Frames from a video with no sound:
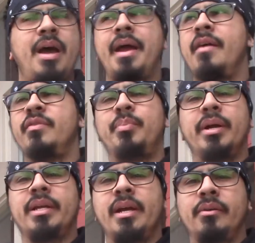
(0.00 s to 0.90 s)

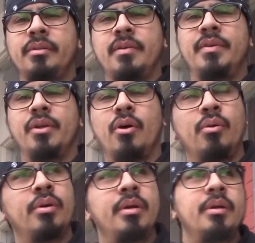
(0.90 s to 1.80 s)
everybody else. Even
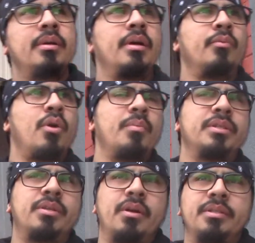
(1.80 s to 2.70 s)
though in
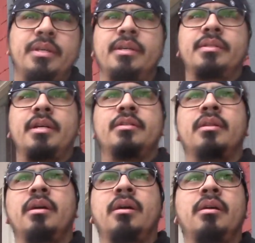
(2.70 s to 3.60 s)
Romans 13 it says,
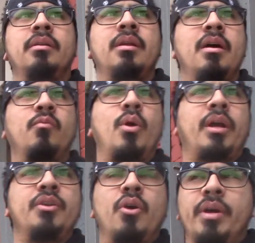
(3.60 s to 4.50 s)
love
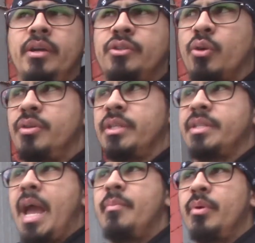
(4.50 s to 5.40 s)
working no ill towards
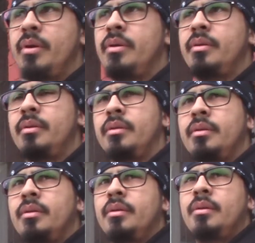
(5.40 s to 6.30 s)
his neighbor.
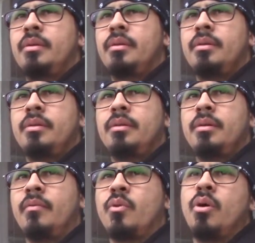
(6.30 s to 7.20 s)

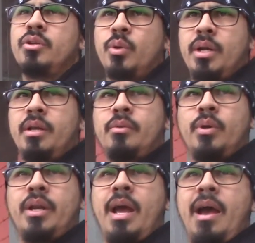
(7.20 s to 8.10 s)
Of course we're
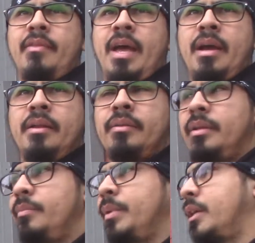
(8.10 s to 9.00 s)
gonna have that,
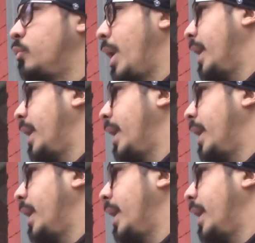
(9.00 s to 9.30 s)
because we ain't